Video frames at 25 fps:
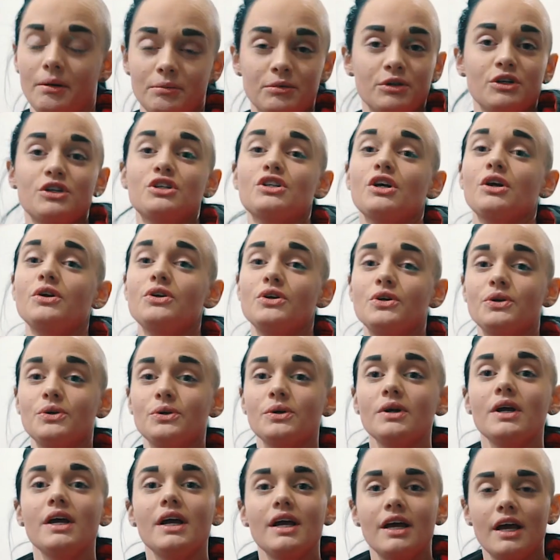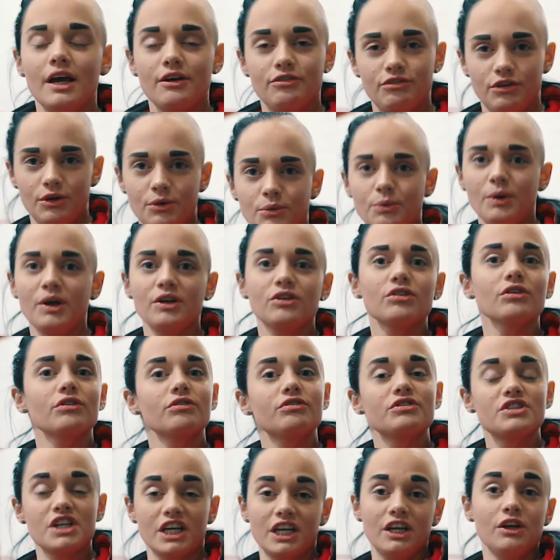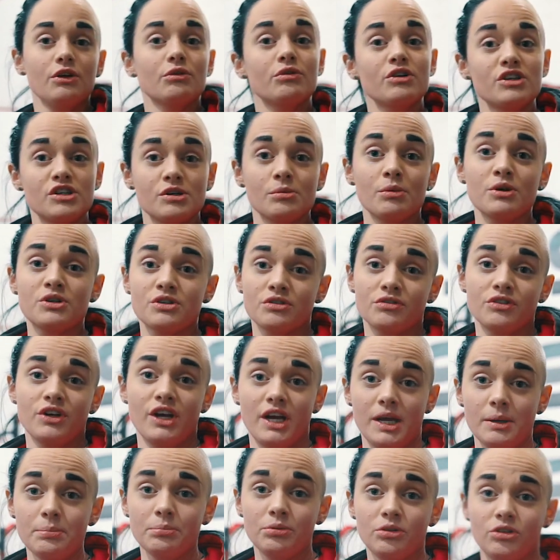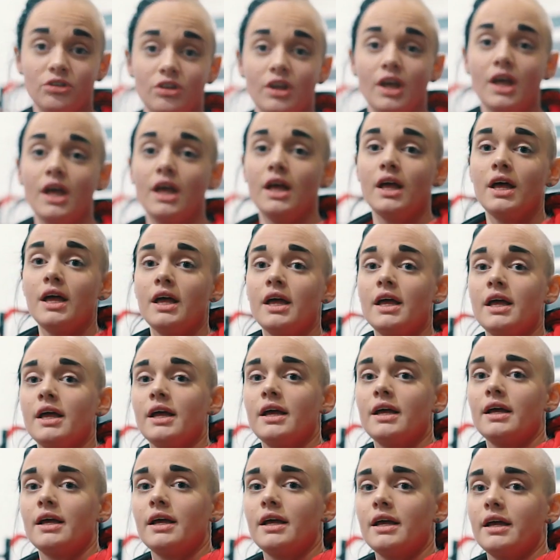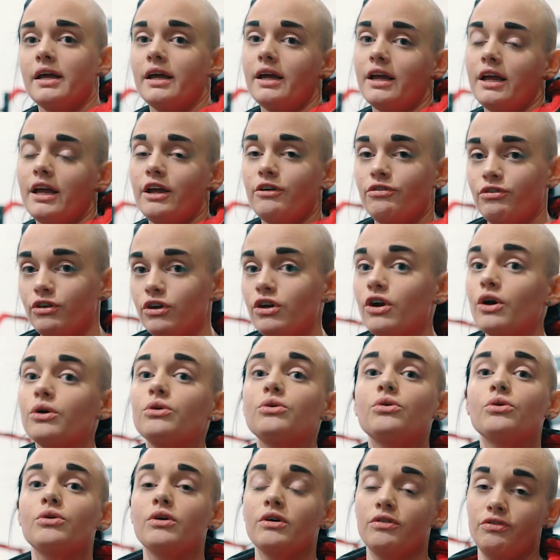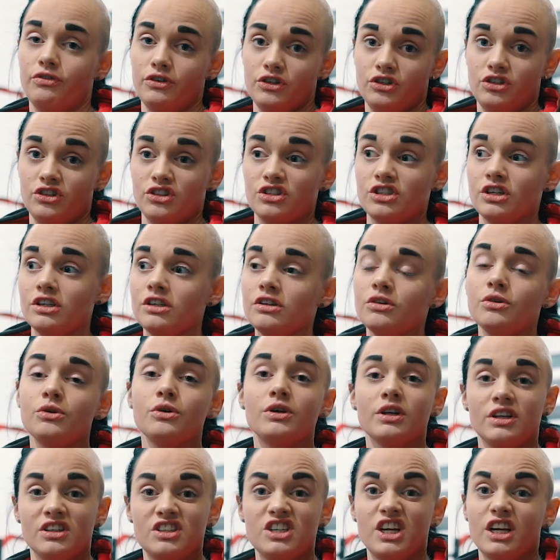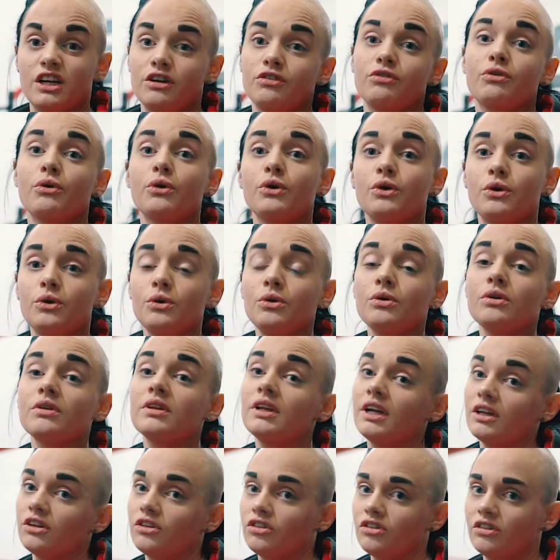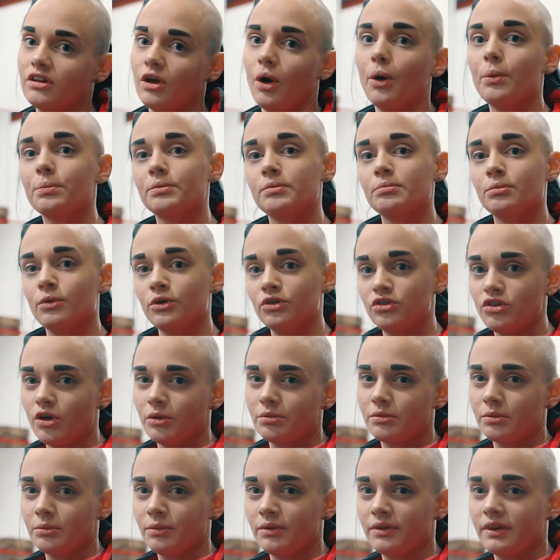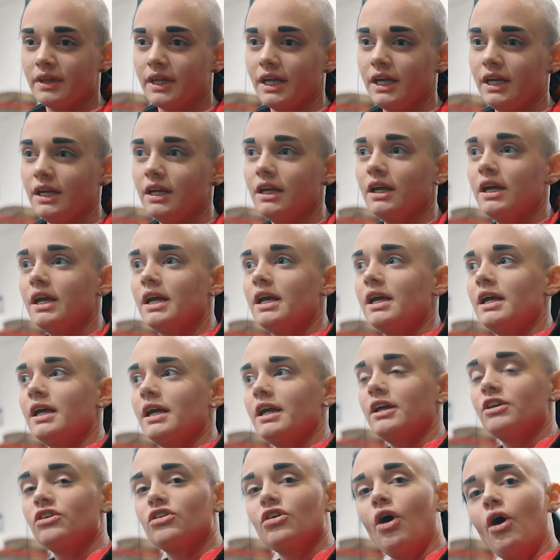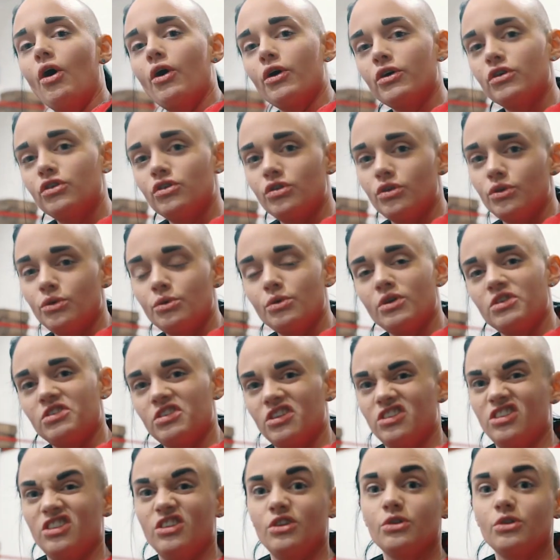going to show you a few ways of checking your range of motion of your hips. If you go to a physician who can check it for you, that's the most optimal thing. It's hard to assess it